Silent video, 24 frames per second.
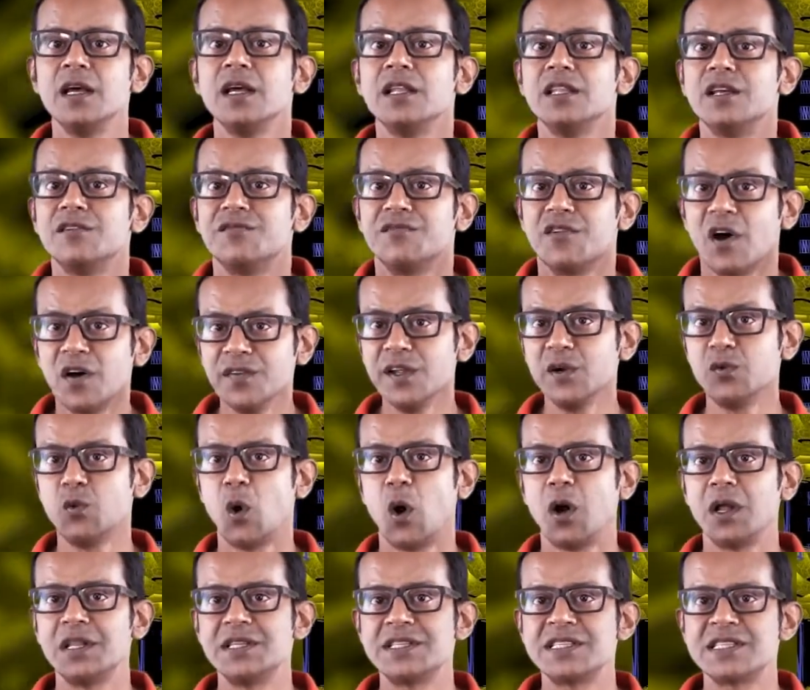the van der
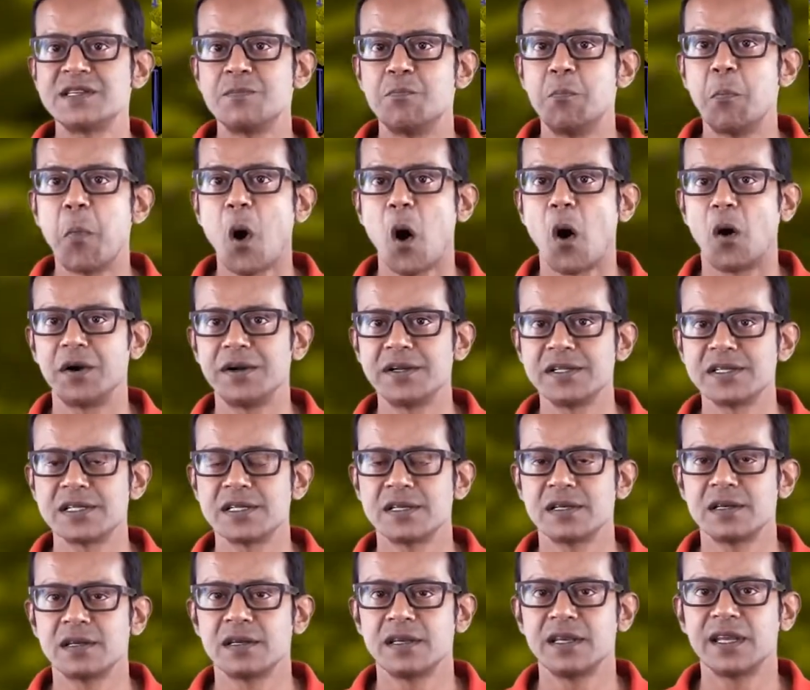Waals bonds
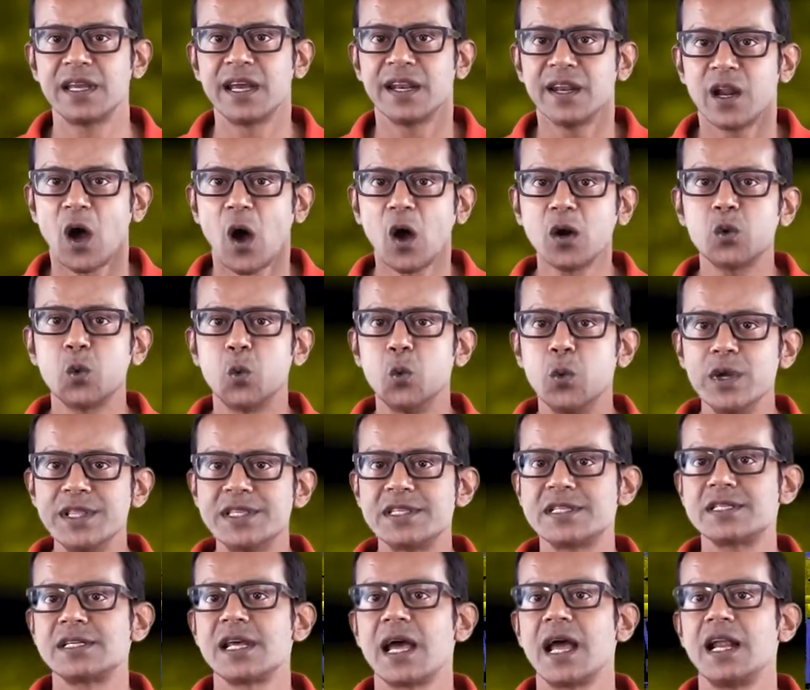cannot
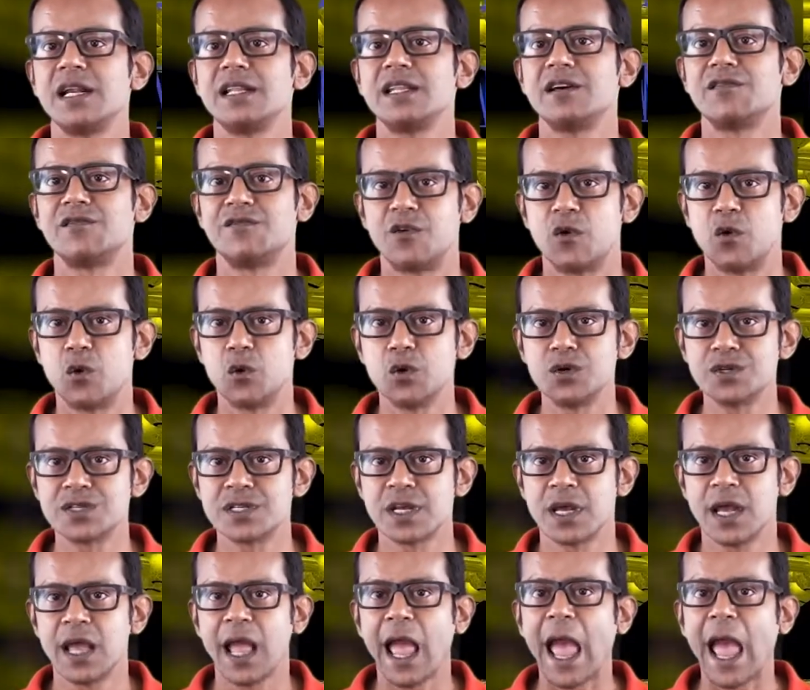withstand the force